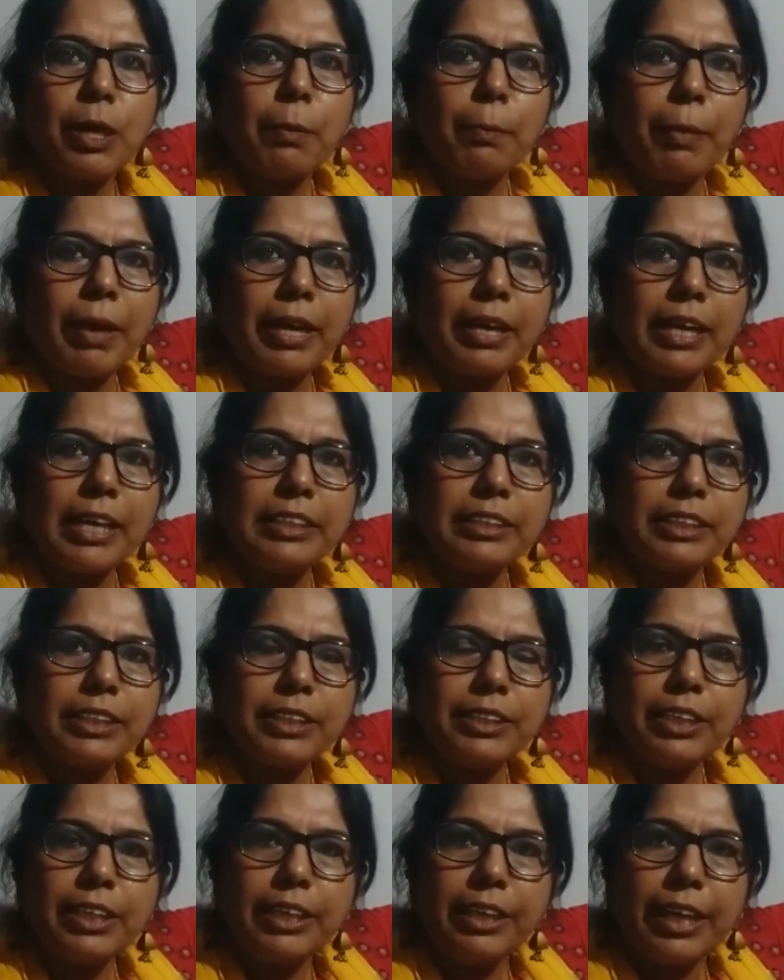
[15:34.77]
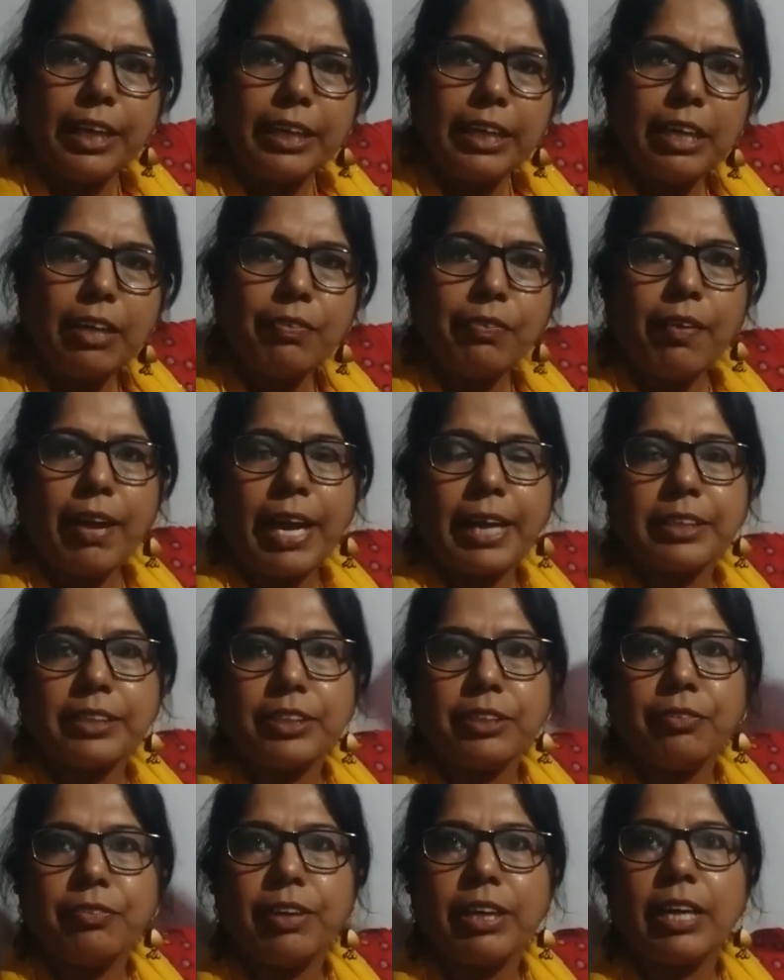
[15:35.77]
By considering any
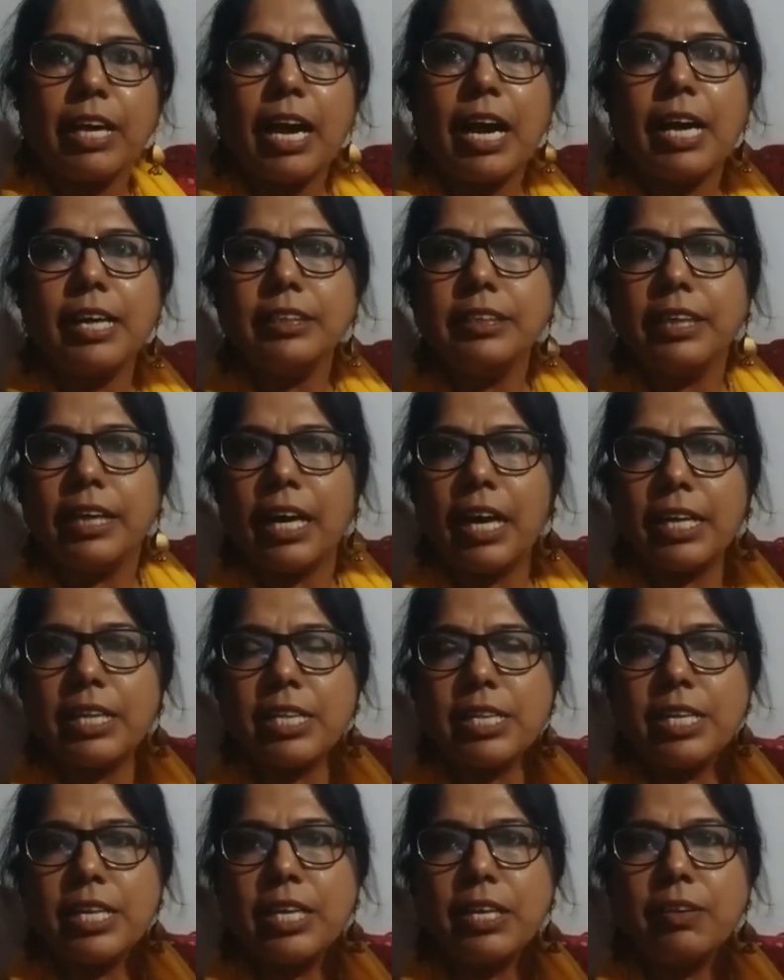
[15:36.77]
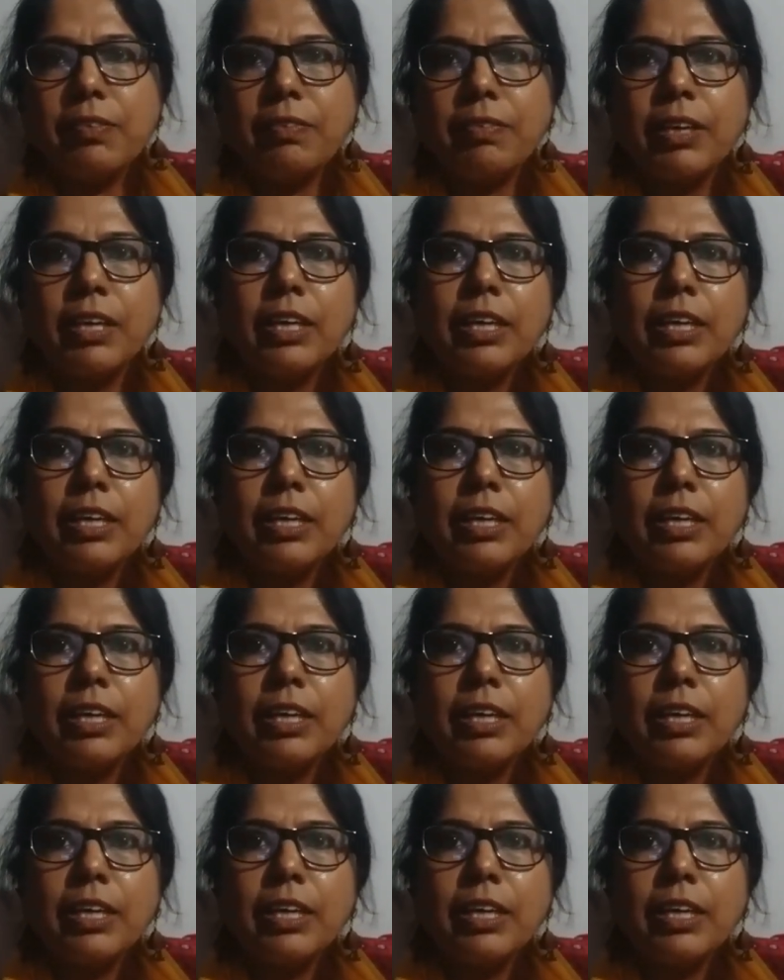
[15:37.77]
factor, we can't achieve